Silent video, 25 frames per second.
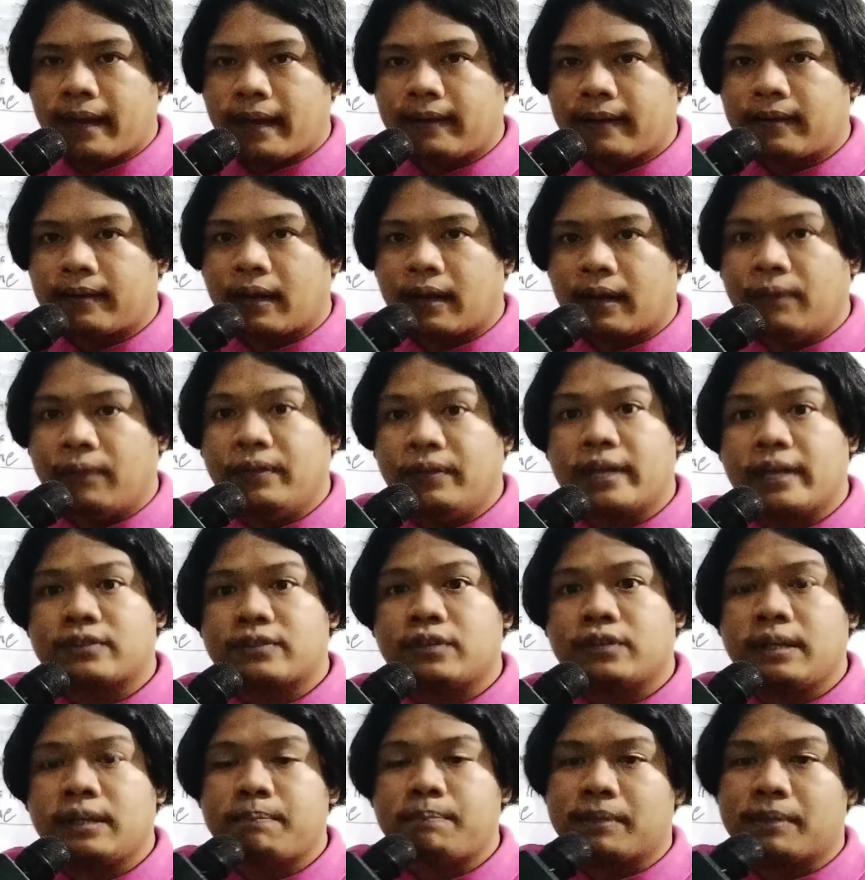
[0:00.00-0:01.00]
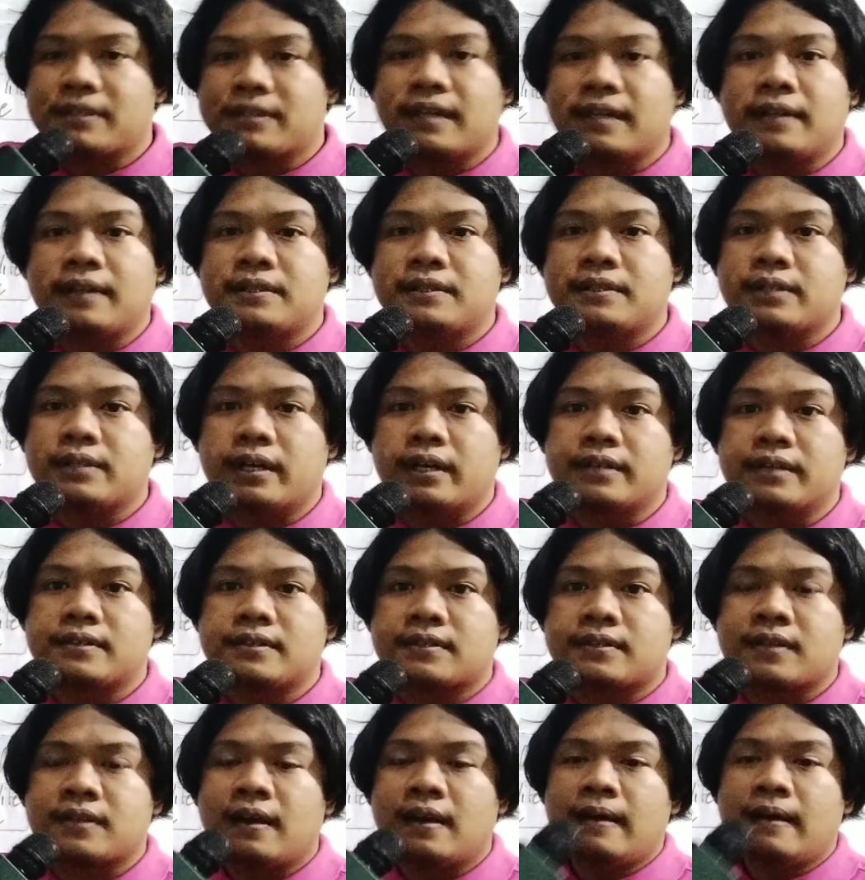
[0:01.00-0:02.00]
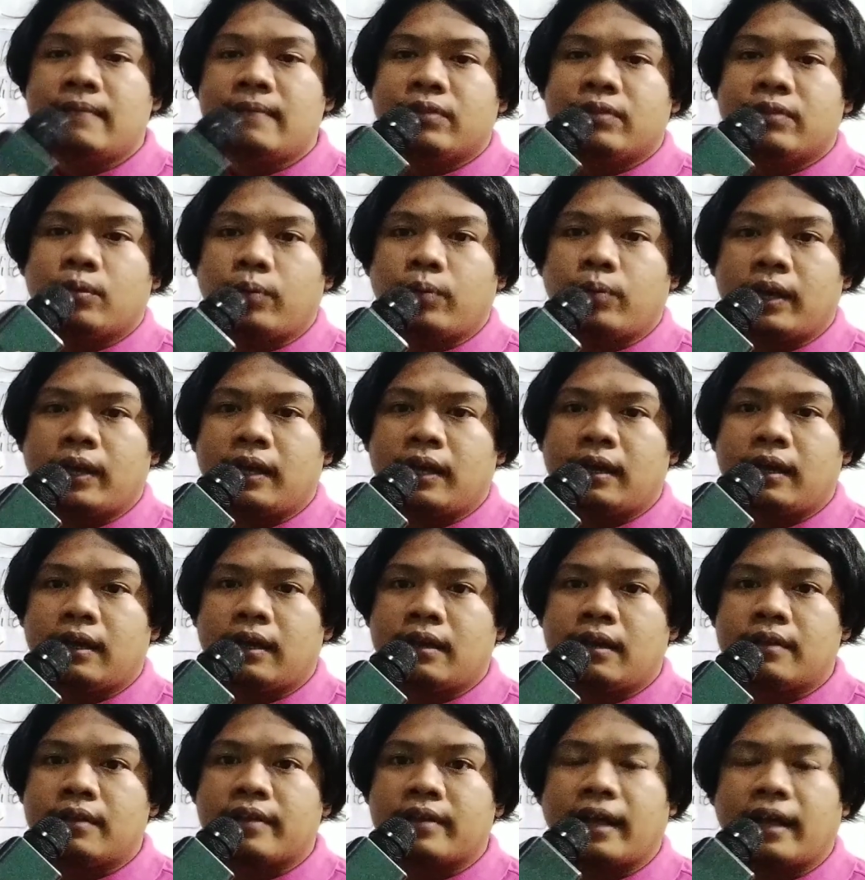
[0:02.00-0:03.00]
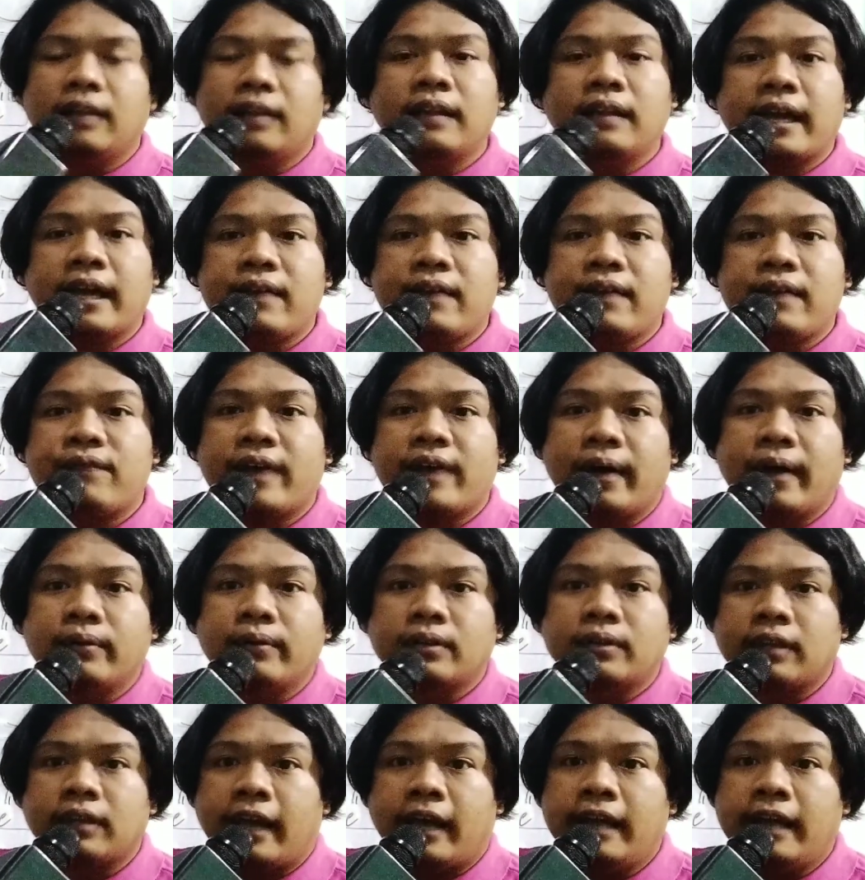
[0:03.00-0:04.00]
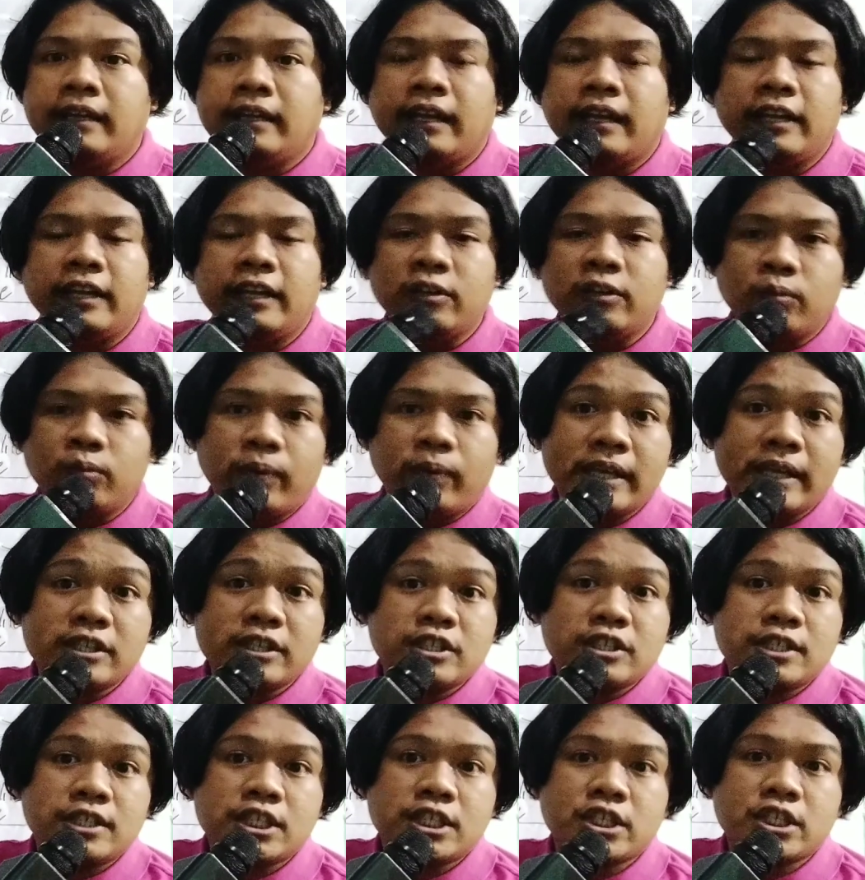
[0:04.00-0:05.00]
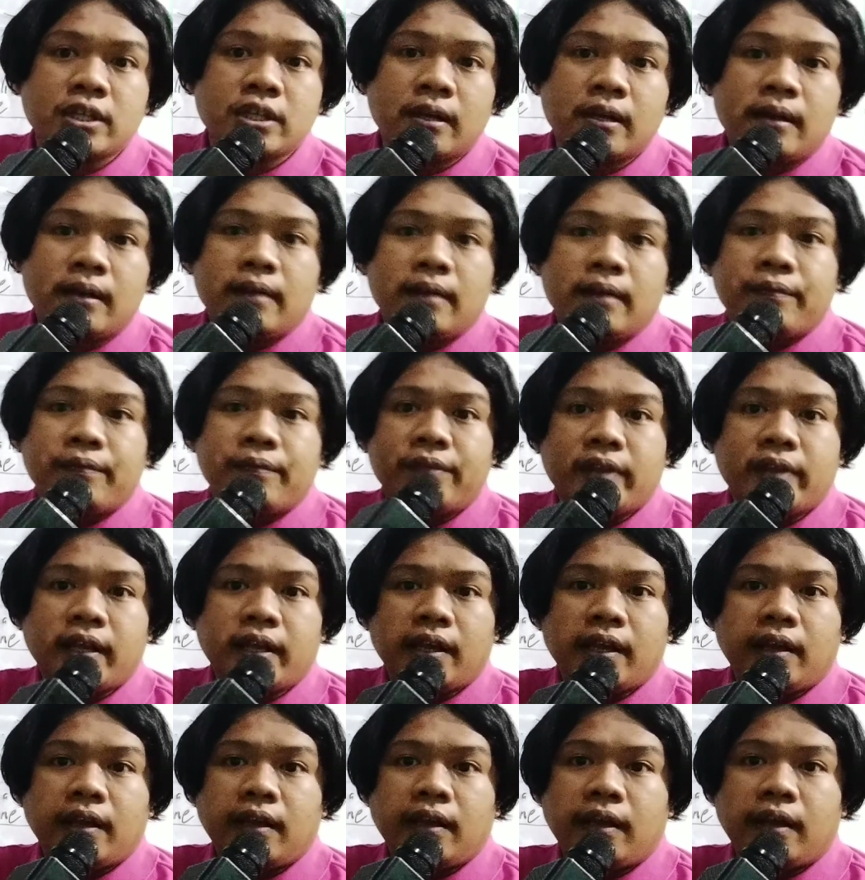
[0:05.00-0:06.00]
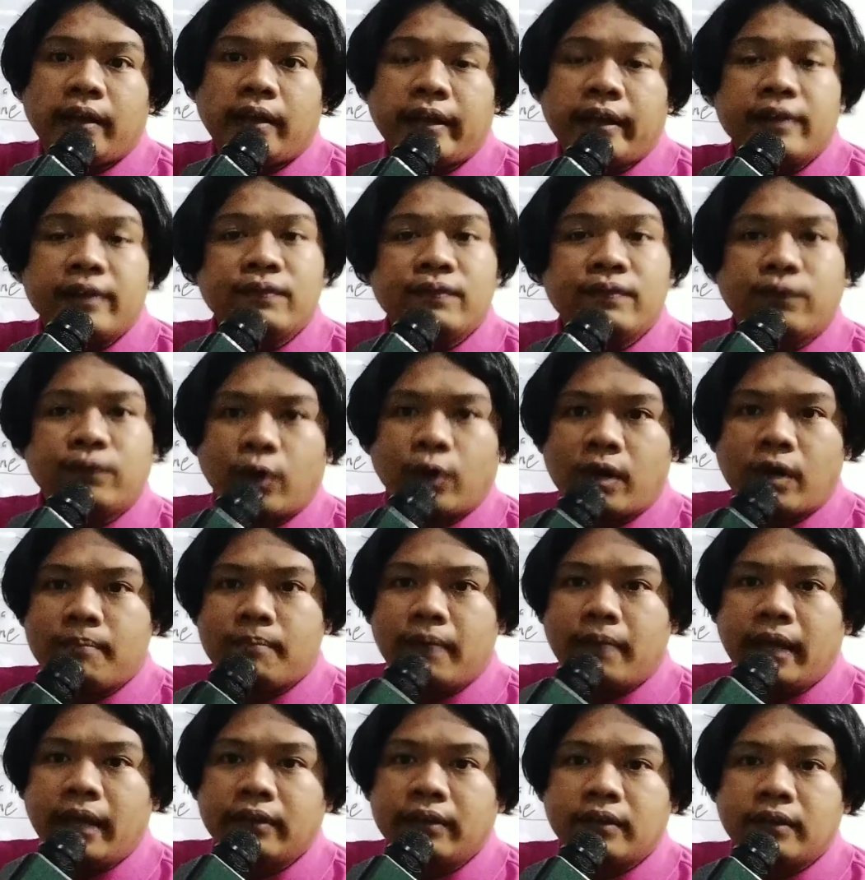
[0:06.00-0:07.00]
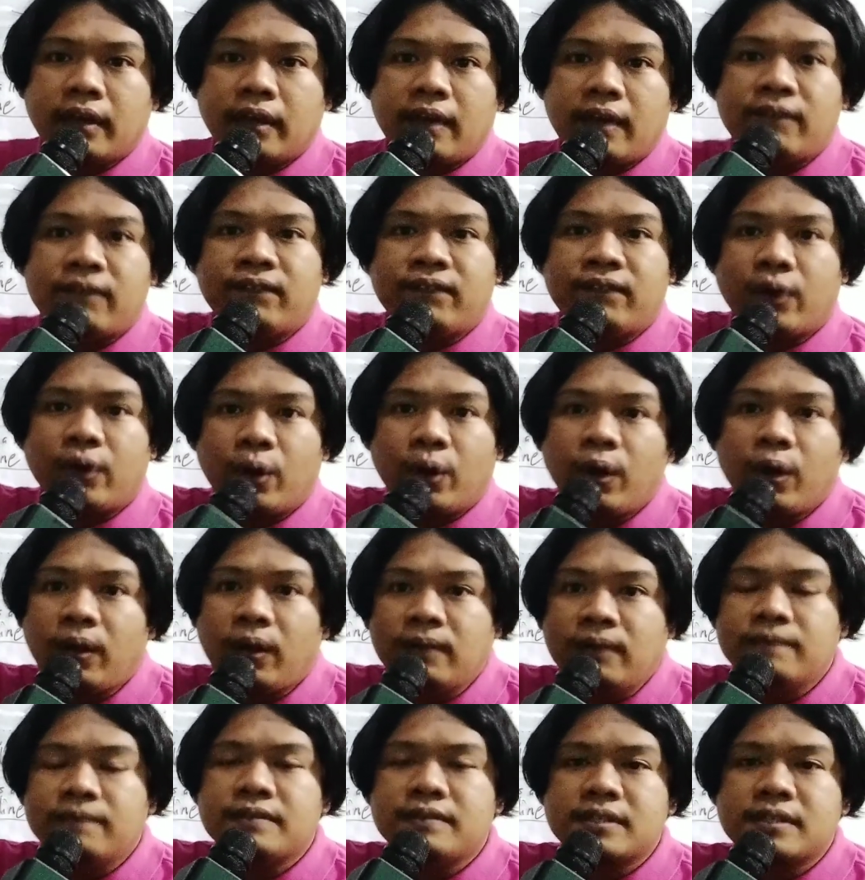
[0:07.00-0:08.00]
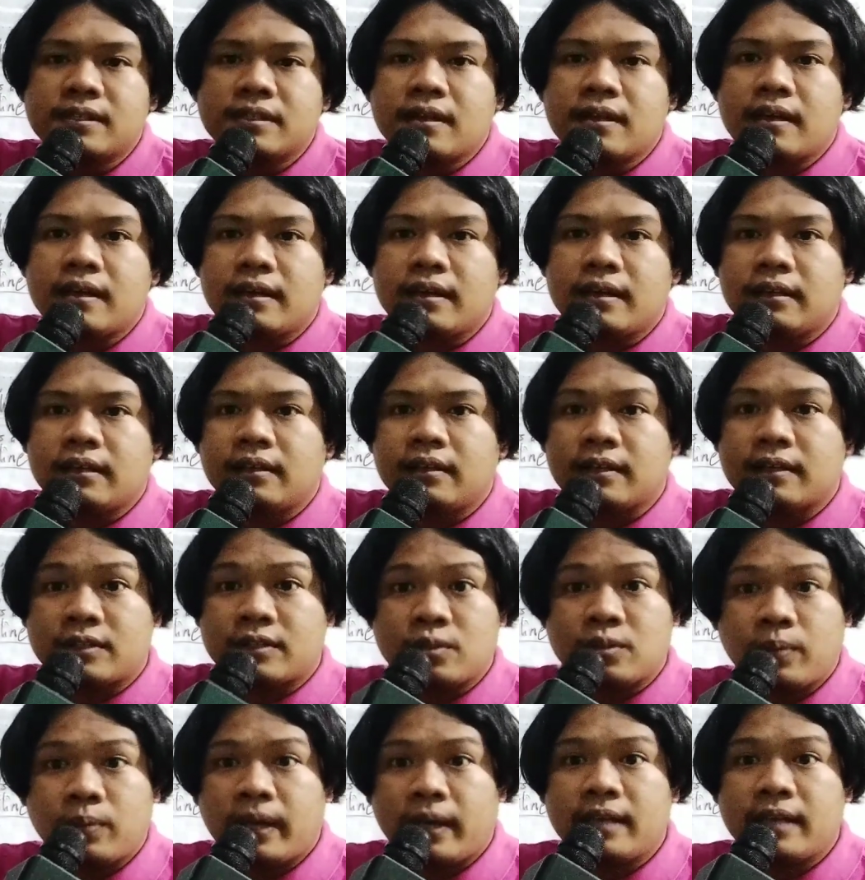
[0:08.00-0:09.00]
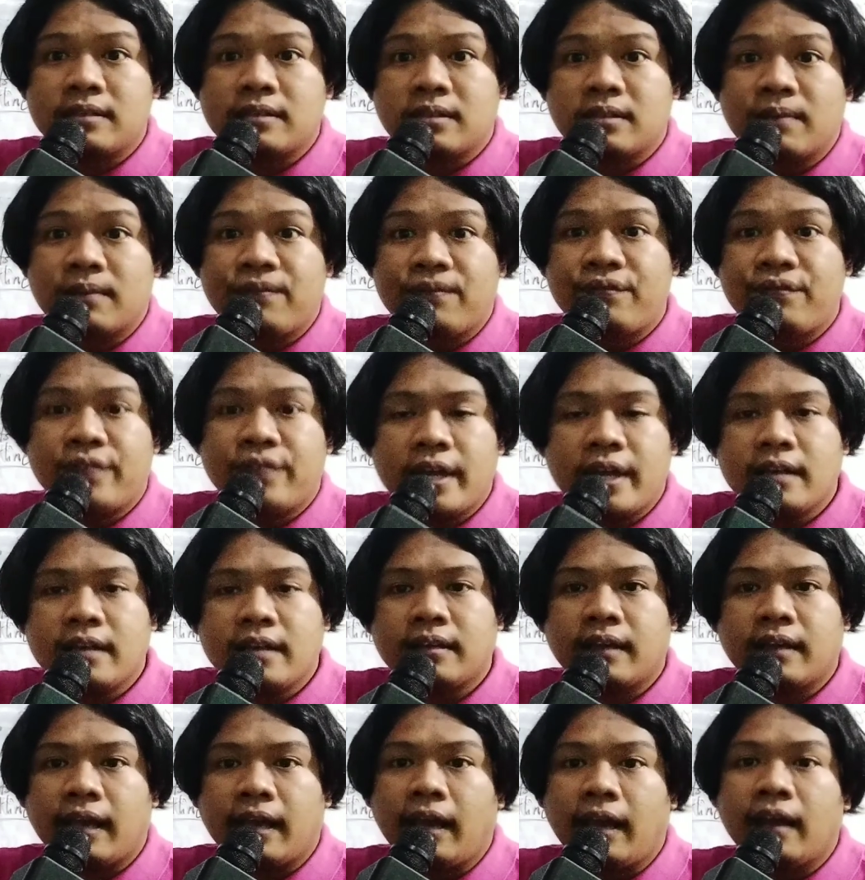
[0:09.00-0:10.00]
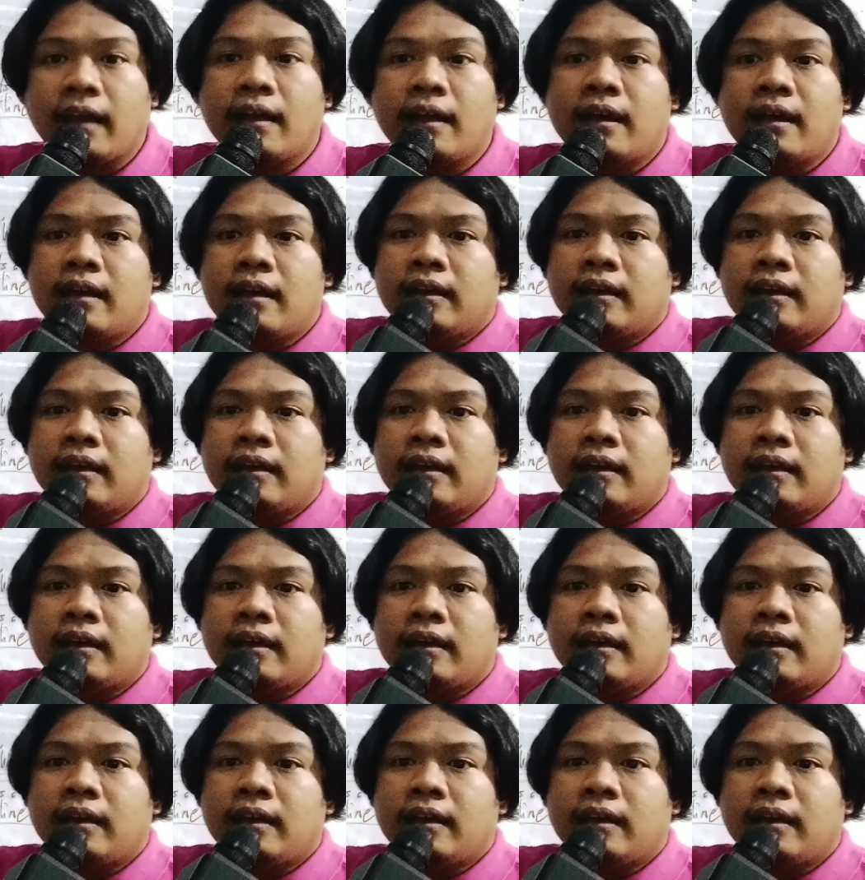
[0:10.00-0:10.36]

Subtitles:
background actually presents us with a life outline in which the informant evolves his ways of thinking.